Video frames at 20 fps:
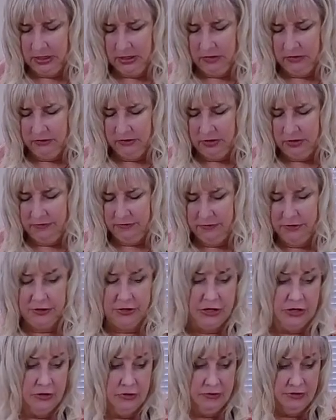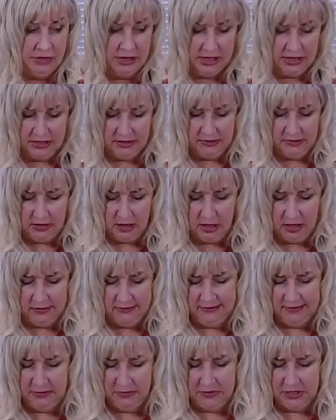So if you're using it on
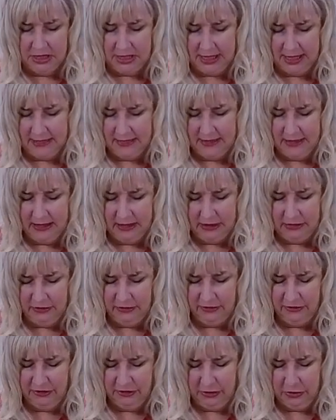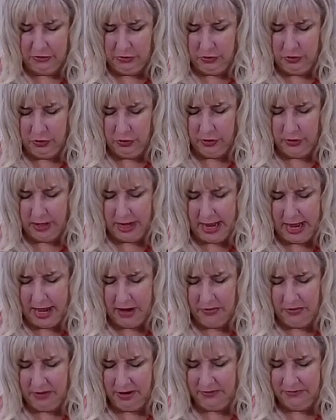something like this to create
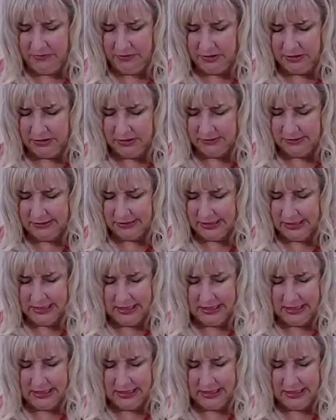ruffles,